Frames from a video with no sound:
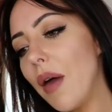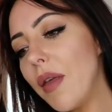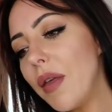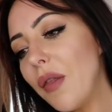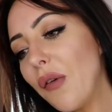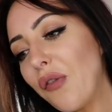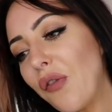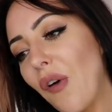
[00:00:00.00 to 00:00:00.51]
And
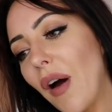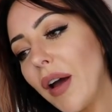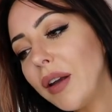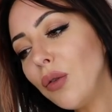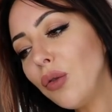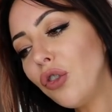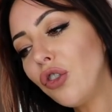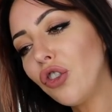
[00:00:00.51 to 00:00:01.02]
then the
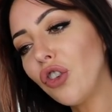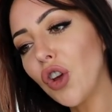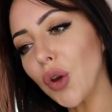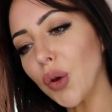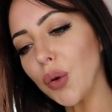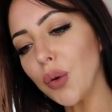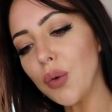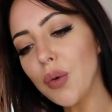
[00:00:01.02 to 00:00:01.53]
final
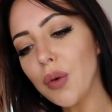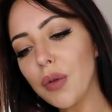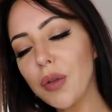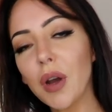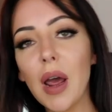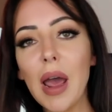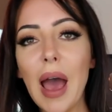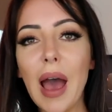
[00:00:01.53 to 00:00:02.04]
shoe
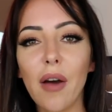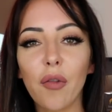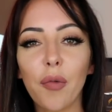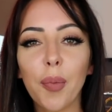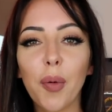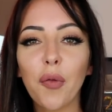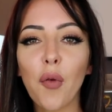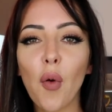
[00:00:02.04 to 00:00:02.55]
that I
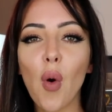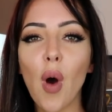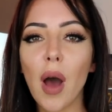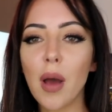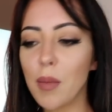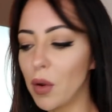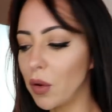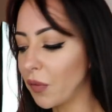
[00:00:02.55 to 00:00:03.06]
have before
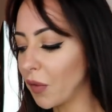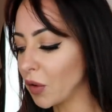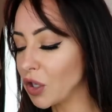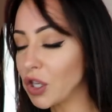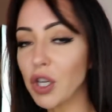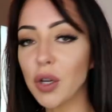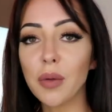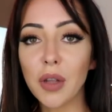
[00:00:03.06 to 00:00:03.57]
I move
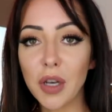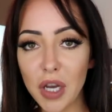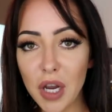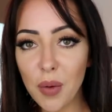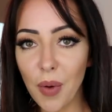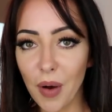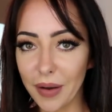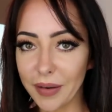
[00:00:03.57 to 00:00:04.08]
on to the
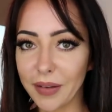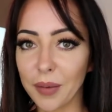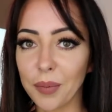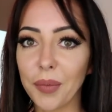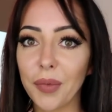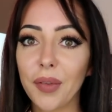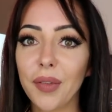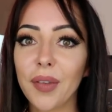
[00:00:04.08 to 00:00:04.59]
new
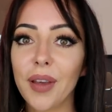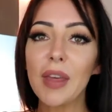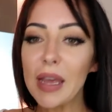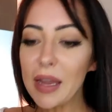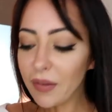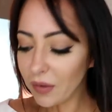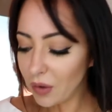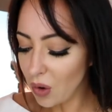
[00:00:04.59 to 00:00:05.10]
items,
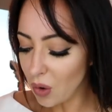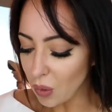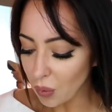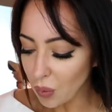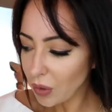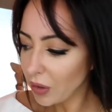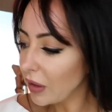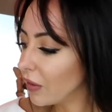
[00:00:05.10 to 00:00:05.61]
these are
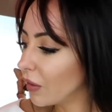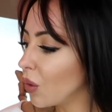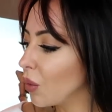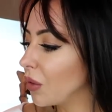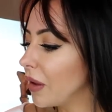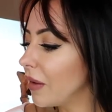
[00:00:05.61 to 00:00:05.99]
called, what are these called?